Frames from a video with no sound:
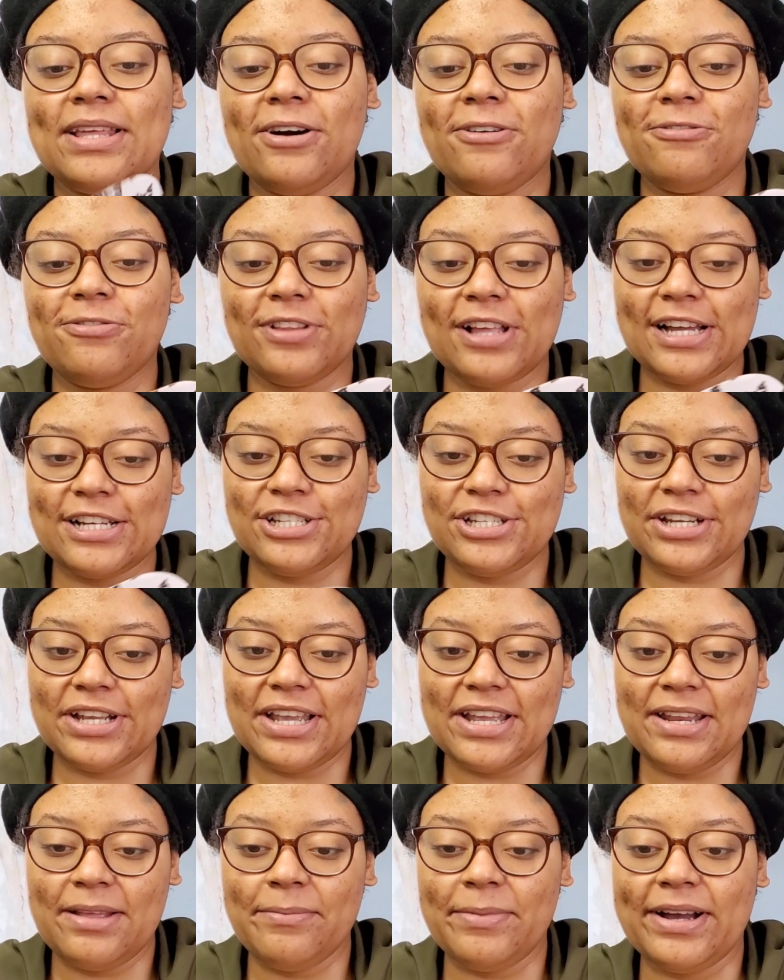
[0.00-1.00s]
without
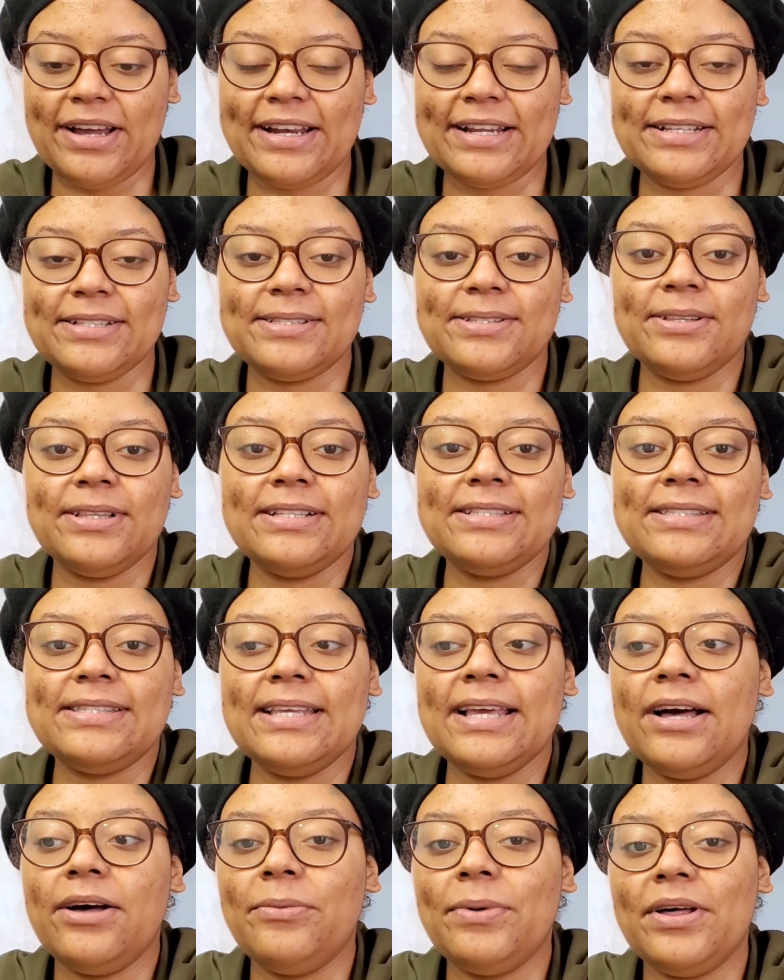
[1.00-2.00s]
flashing anybody, so let's
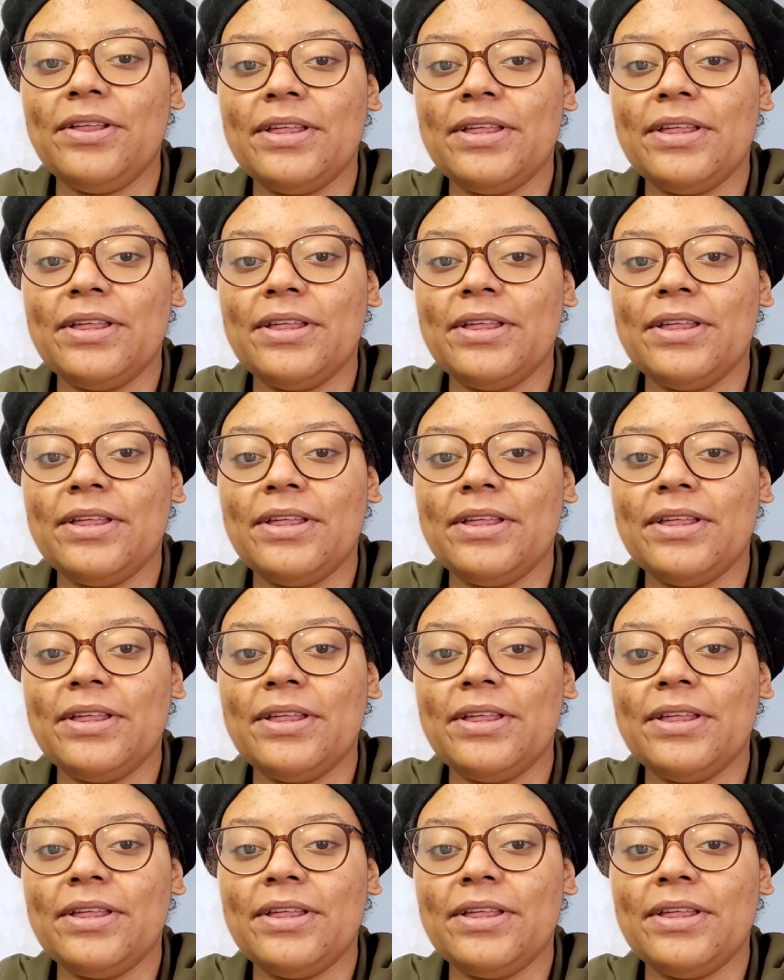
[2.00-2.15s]
see how